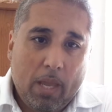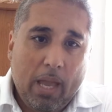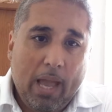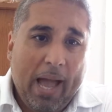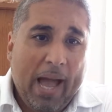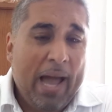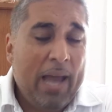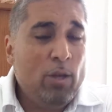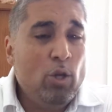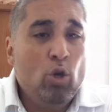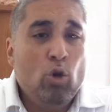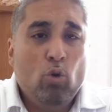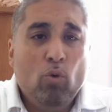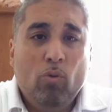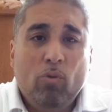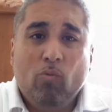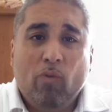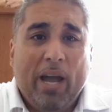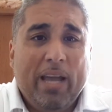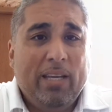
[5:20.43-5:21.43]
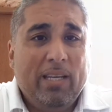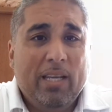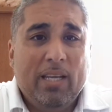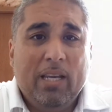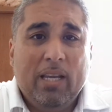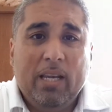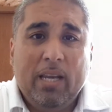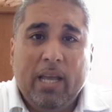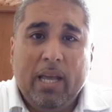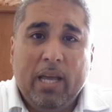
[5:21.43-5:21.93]
I knew right then
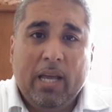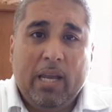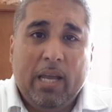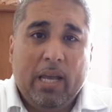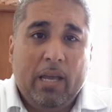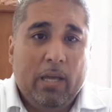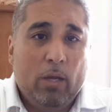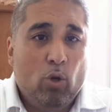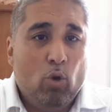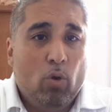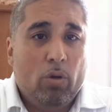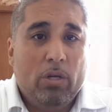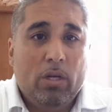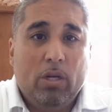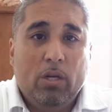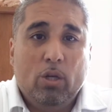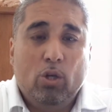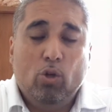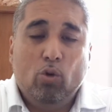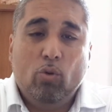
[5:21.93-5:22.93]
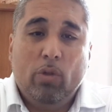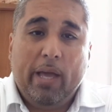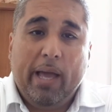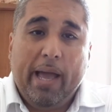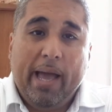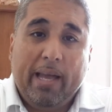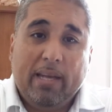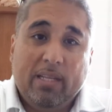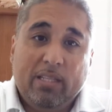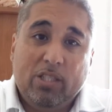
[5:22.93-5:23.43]
and there that in order to do that, I
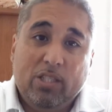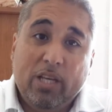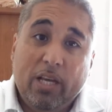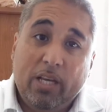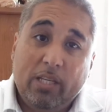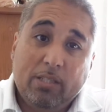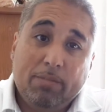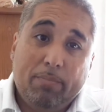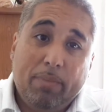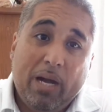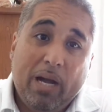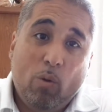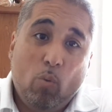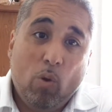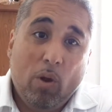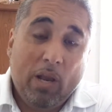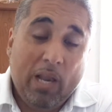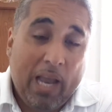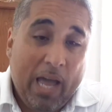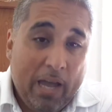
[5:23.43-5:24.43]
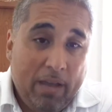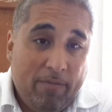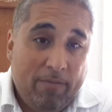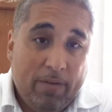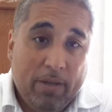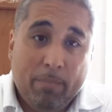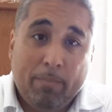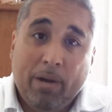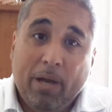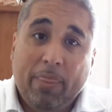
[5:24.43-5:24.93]
had to change my life
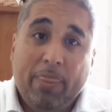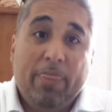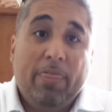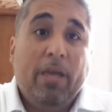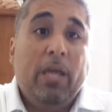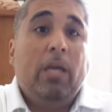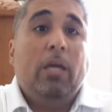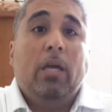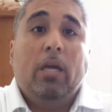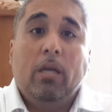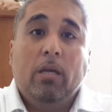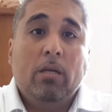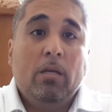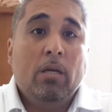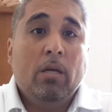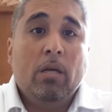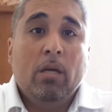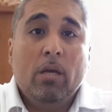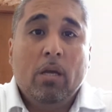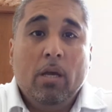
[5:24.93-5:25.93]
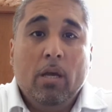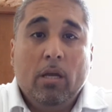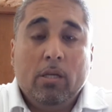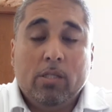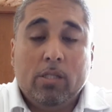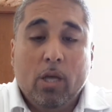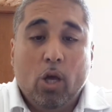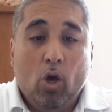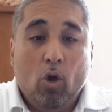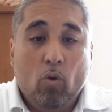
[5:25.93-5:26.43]
and my thinking.
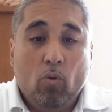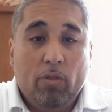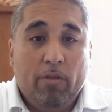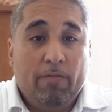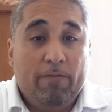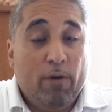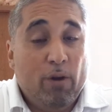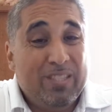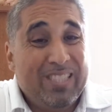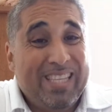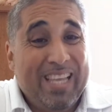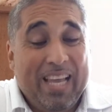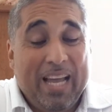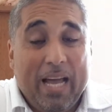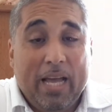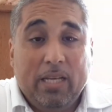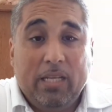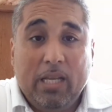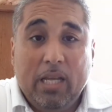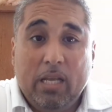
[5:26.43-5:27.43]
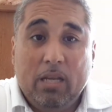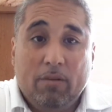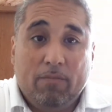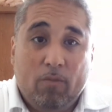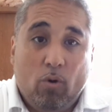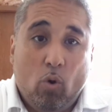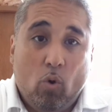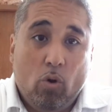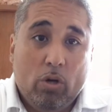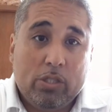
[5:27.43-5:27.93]
So the first thing I did, of
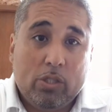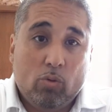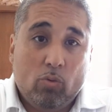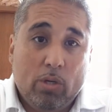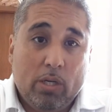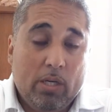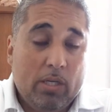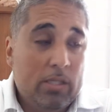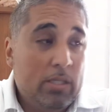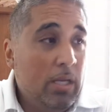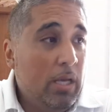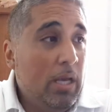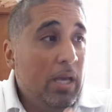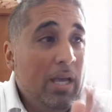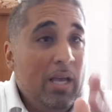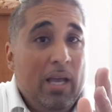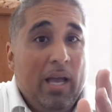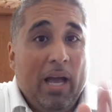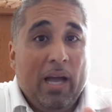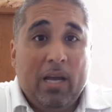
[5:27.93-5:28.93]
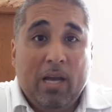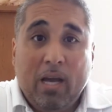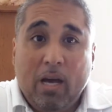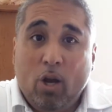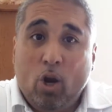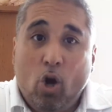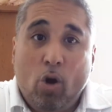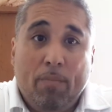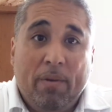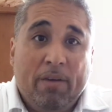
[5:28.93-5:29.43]
course, was I cut
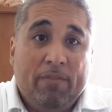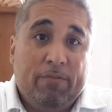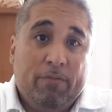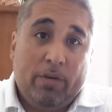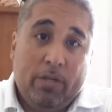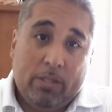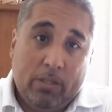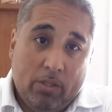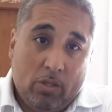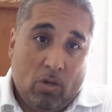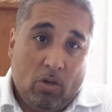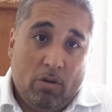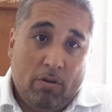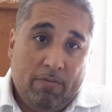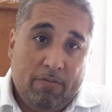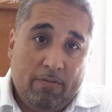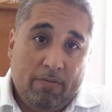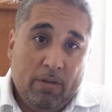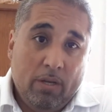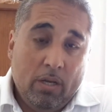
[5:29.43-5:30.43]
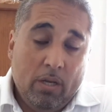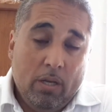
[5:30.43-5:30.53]
all my friends off.